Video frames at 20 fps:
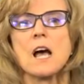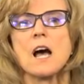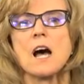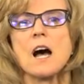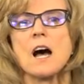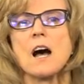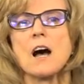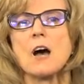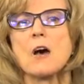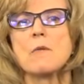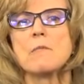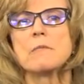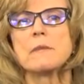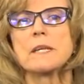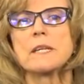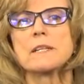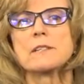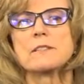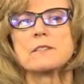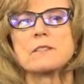um,
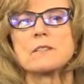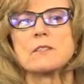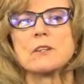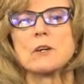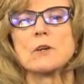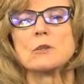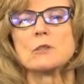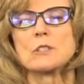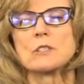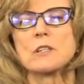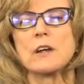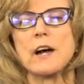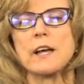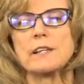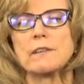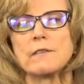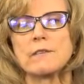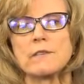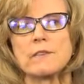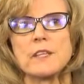because those kind
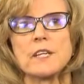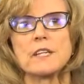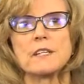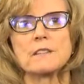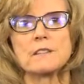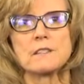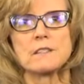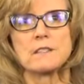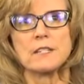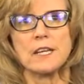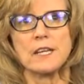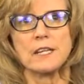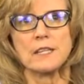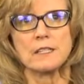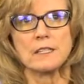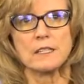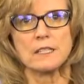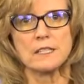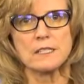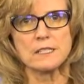of things
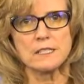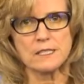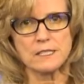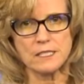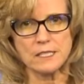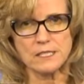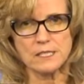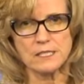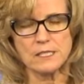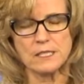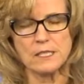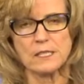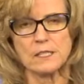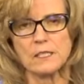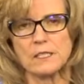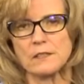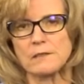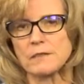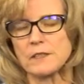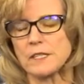staying consistent
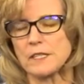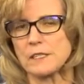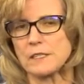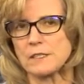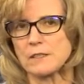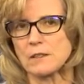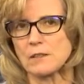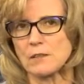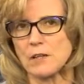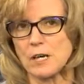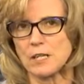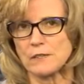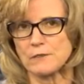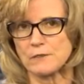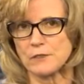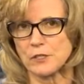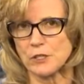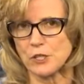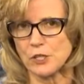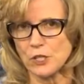give kids a lot of
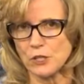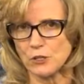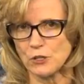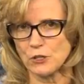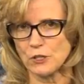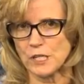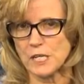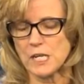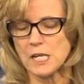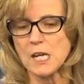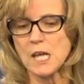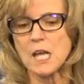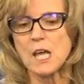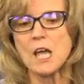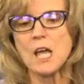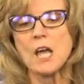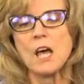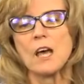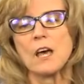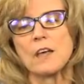security.
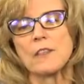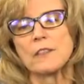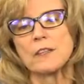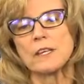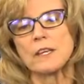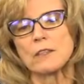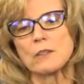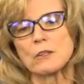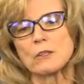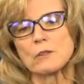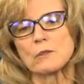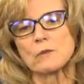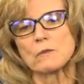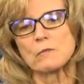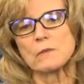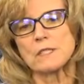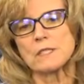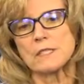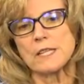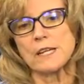The other
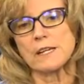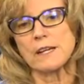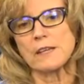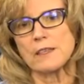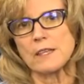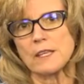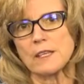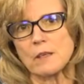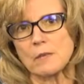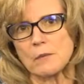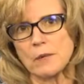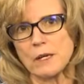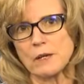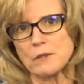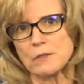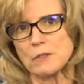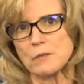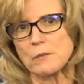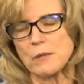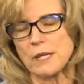mistake I think that
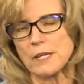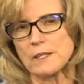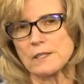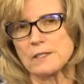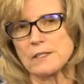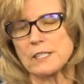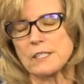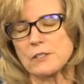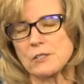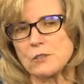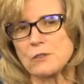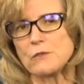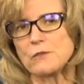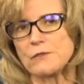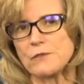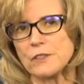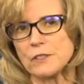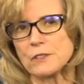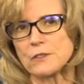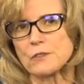parents make is they do
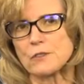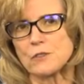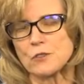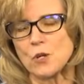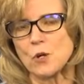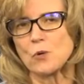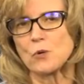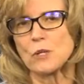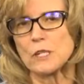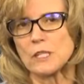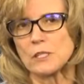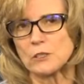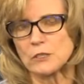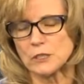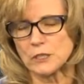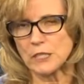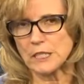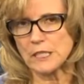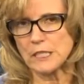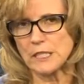feel so
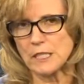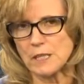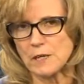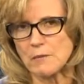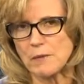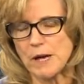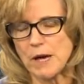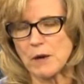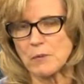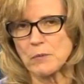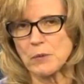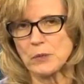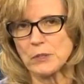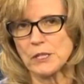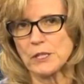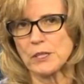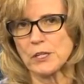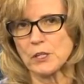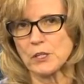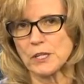guilty about
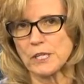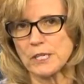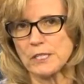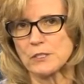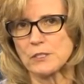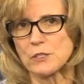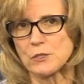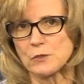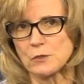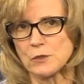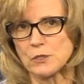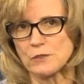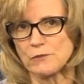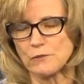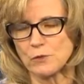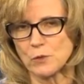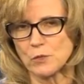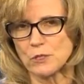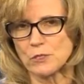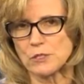putting their kids through a
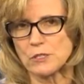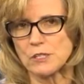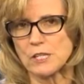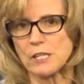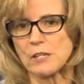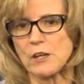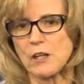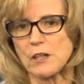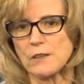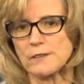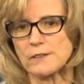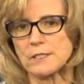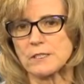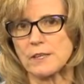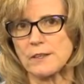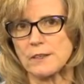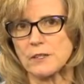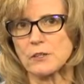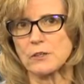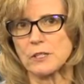divorce that all of a
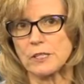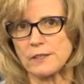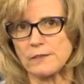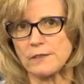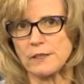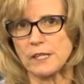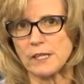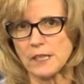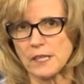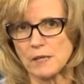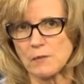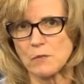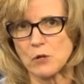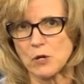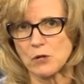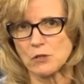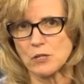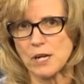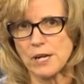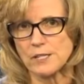sudden they're giving them
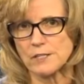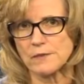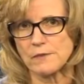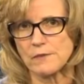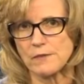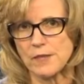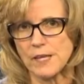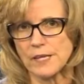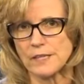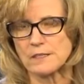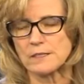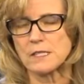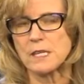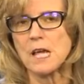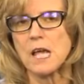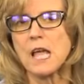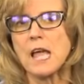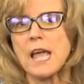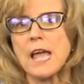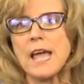all kinds of things.
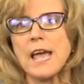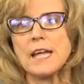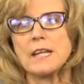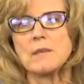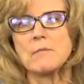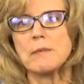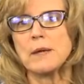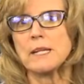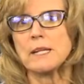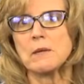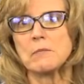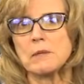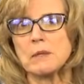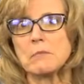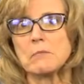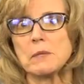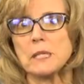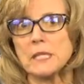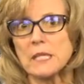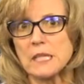And it may not be
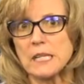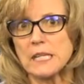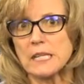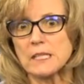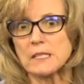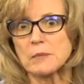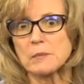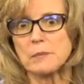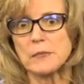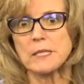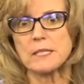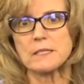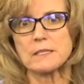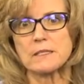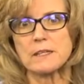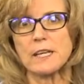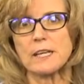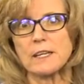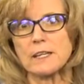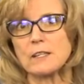big things, but it's
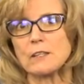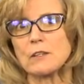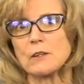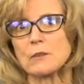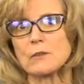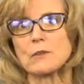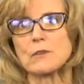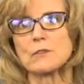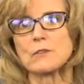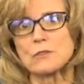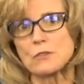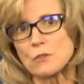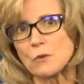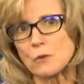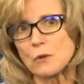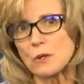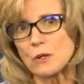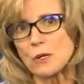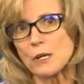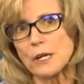like you go to the
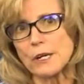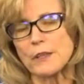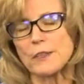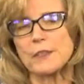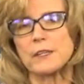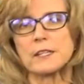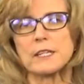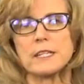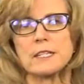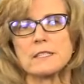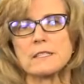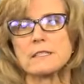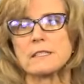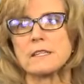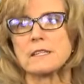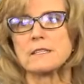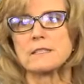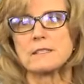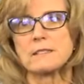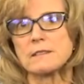store and the kid
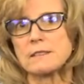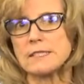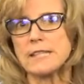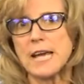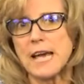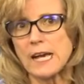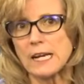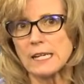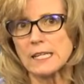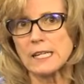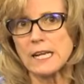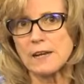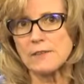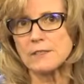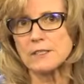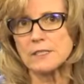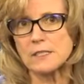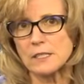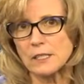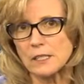says, Dad, can I have a
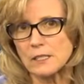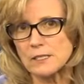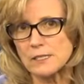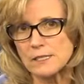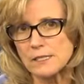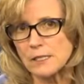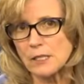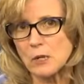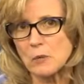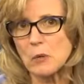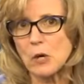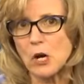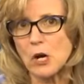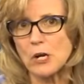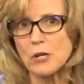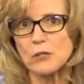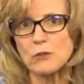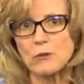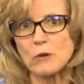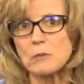stick- Snicker bar?
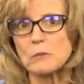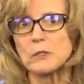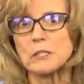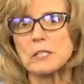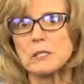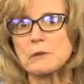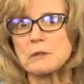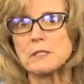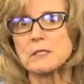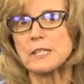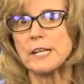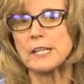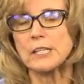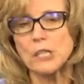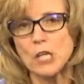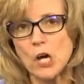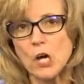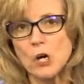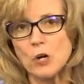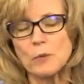And normally you would say
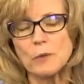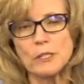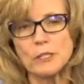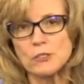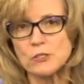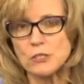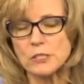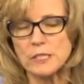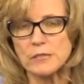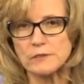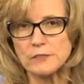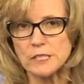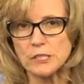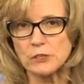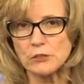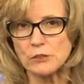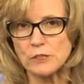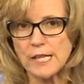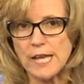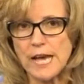no because you're going to have
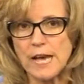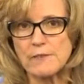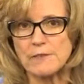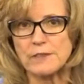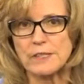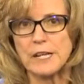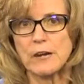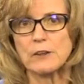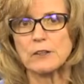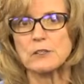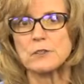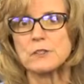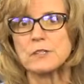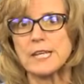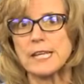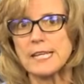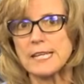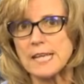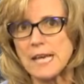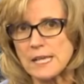dinner in half an hour, and you
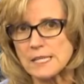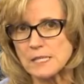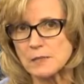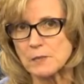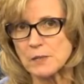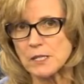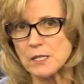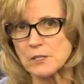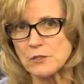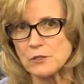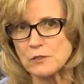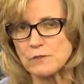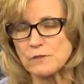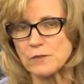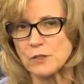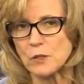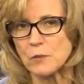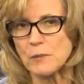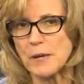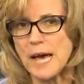say yes because you
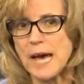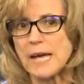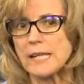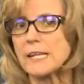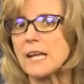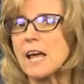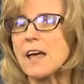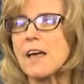feel bad